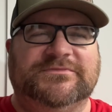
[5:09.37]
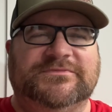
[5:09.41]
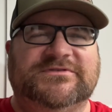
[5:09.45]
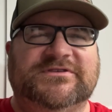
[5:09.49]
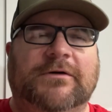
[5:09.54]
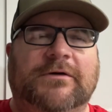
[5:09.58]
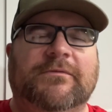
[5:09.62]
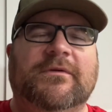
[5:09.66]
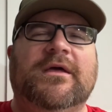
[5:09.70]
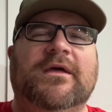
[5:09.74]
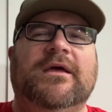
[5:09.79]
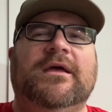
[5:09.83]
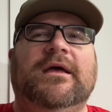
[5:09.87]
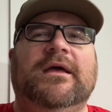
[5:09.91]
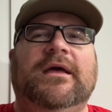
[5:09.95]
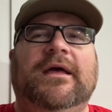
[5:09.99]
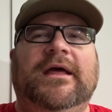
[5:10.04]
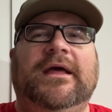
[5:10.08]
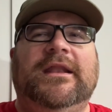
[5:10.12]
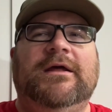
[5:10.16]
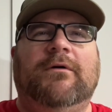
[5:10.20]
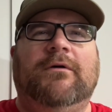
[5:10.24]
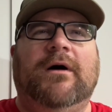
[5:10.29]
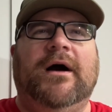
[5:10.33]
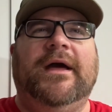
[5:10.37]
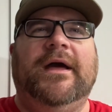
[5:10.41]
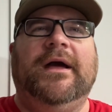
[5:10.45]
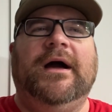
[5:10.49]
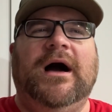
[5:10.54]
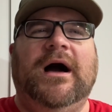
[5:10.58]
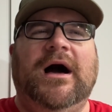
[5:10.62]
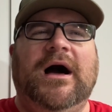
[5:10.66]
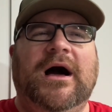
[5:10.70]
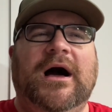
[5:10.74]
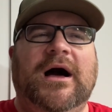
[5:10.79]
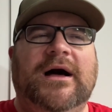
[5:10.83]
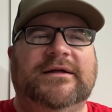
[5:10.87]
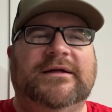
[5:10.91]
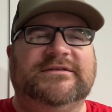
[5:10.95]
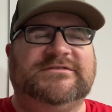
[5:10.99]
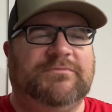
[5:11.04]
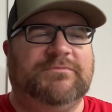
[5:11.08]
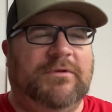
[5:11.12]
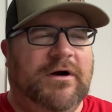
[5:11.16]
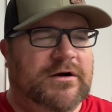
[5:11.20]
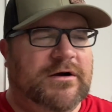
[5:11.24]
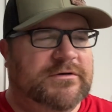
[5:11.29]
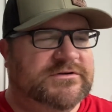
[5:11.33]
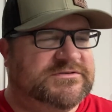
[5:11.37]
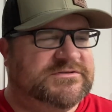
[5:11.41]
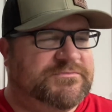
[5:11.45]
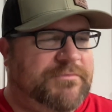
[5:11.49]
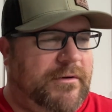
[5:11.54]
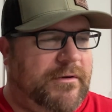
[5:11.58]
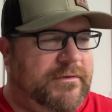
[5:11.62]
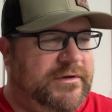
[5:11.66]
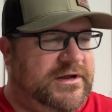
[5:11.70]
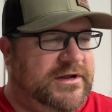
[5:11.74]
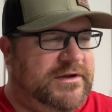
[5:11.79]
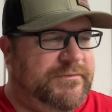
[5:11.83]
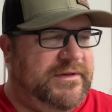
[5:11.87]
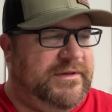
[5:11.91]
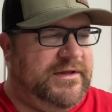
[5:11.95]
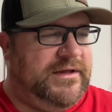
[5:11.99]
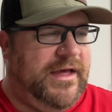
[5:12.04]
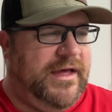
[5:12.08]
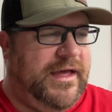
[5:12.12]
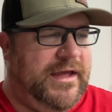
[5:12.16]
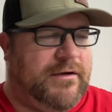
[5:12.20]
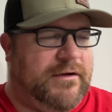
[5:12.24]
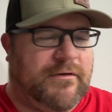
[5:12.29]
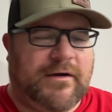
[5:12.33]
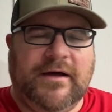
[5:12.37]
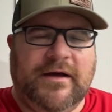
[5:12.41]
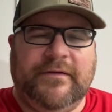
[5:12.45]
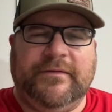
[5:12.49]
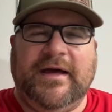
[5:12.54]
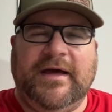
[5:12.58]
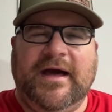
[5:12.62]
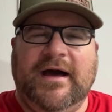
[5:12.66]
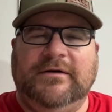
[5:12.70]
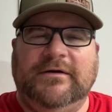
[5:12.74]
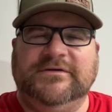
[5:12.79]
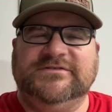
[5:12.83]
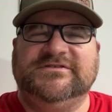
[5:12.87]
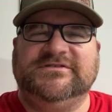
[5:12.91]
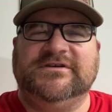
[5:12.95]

So anyway, uh, tomorrow is probably going to be a hang around the house.